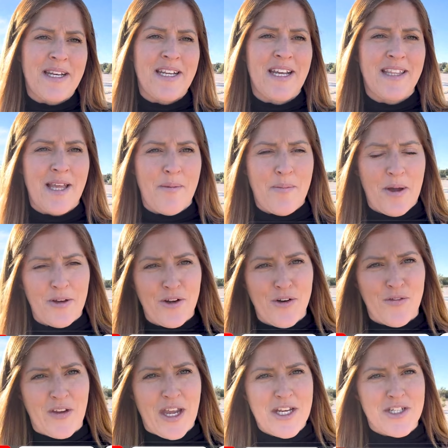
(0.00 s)
button, hit that bell
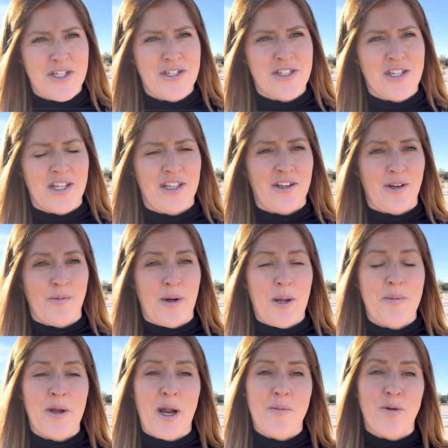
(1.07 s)
notification to learn
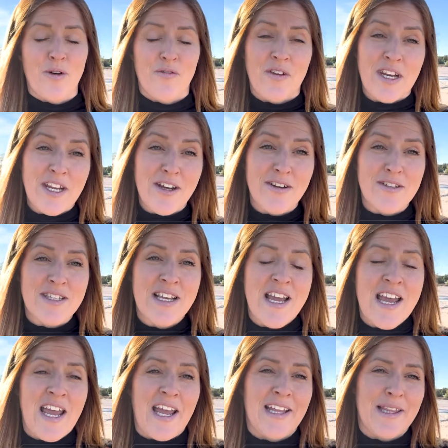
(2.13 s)
when I put out more videos,
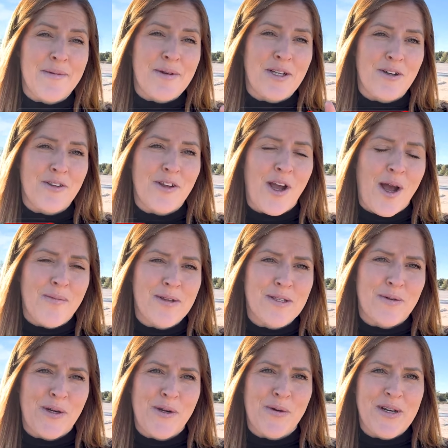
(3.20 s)
and let me know in the
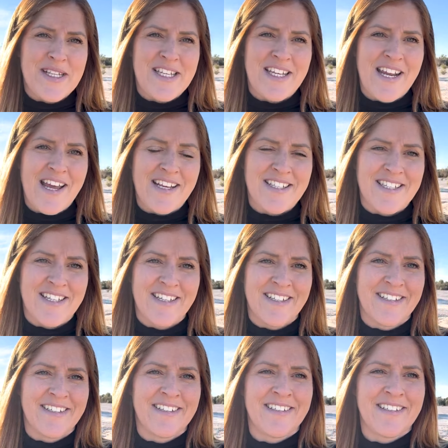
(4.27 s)
comments where you want to see next.
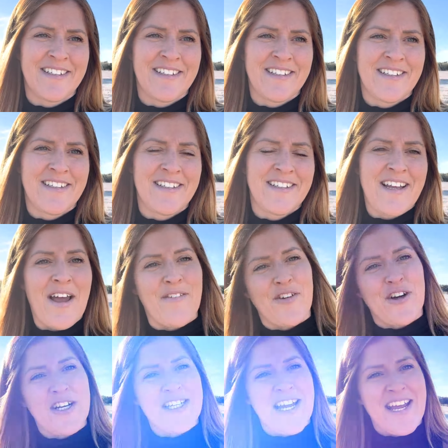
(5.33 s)

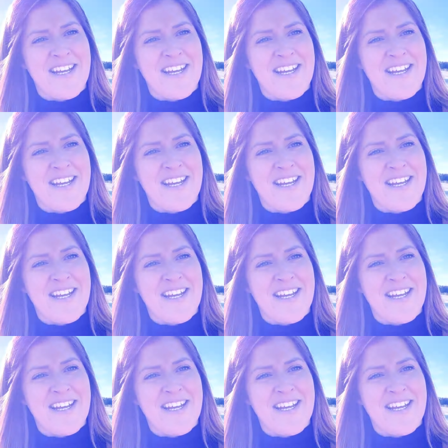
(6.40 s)
Have a great